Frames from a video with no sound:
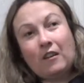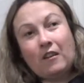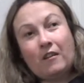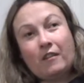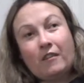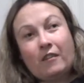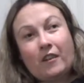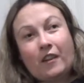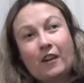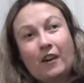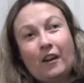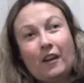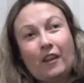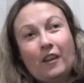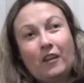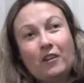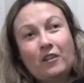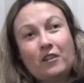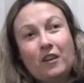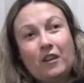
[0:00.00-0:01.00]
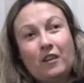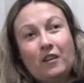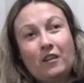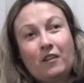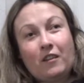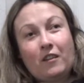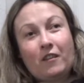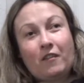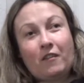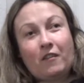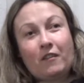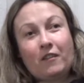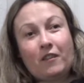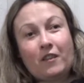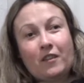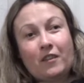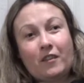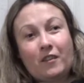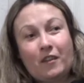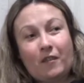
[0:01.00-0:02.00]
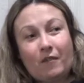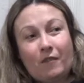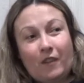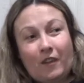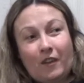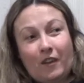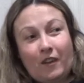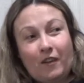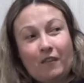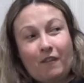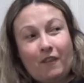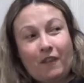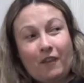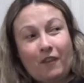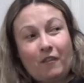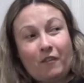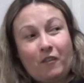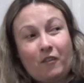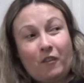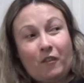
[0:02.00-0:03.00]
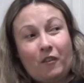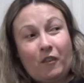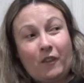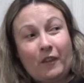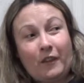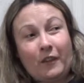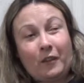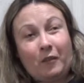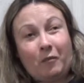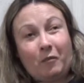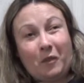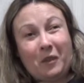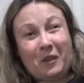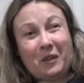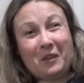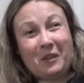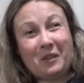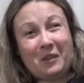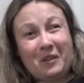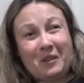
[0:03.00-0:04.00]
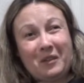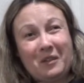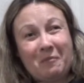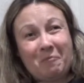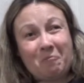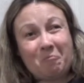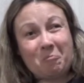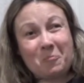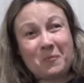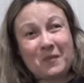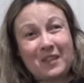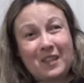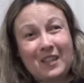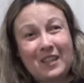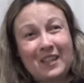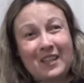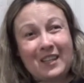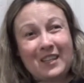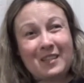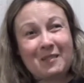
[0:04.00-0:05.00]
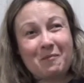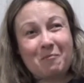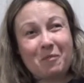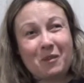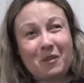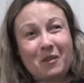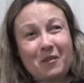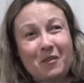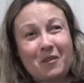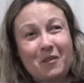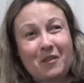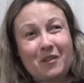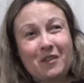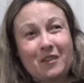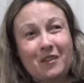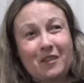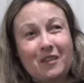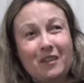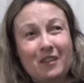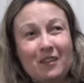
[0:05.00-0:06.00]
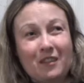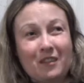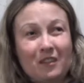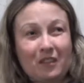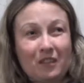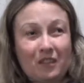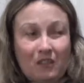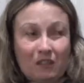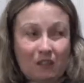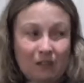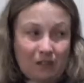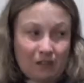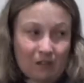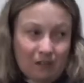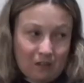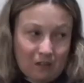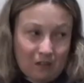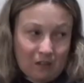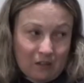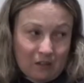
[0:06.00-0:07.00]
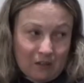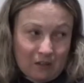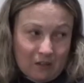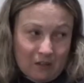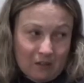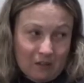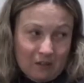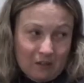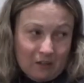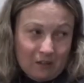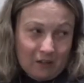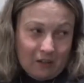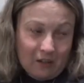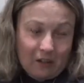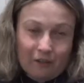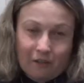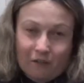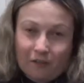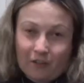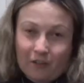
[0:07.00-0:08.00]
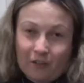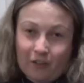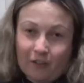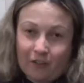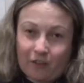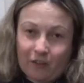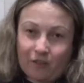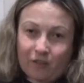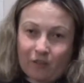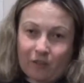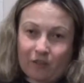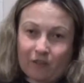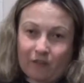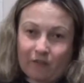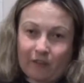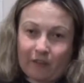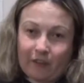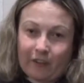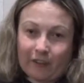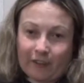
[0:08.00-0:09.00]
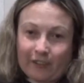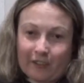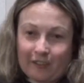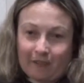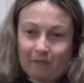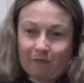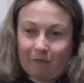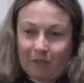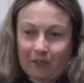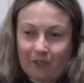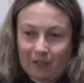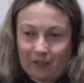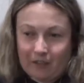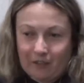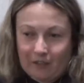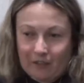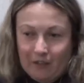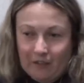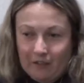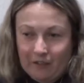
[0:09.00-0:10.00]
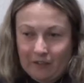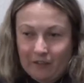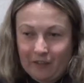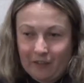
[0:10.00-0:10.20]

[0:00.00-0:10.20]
for Kylie Jenner, reason number 9 why I would not like to be her is because it's hard for her to just relax and be herself, I